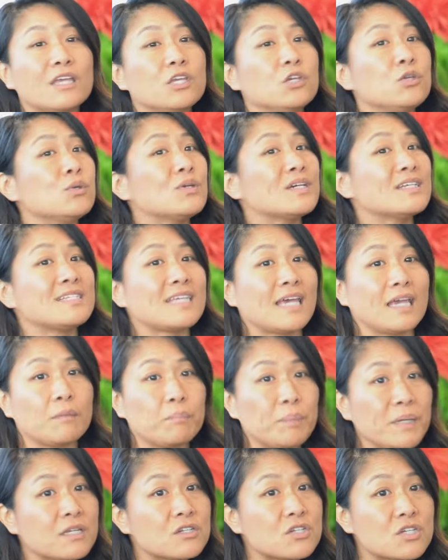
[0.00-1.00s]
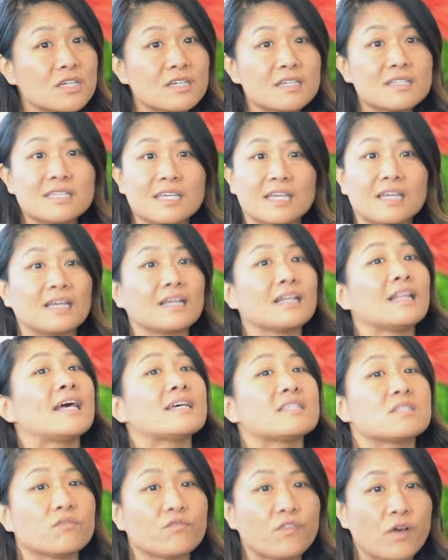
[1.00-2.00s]
You can take pictures, it can
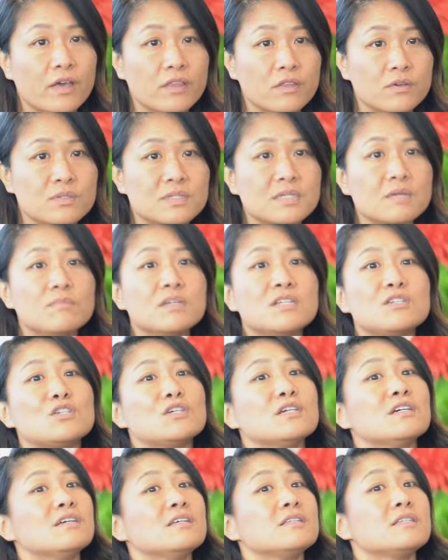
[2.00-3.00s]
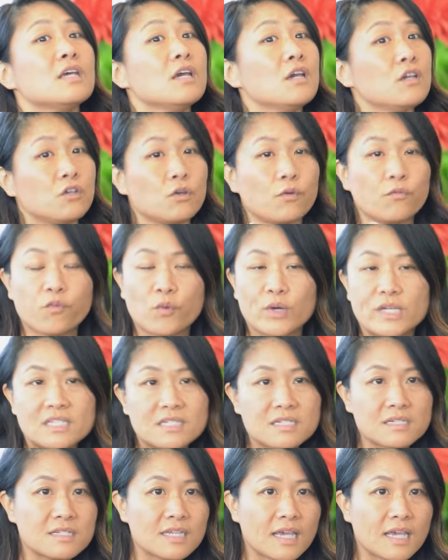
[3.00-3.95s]
classify those images, your voice to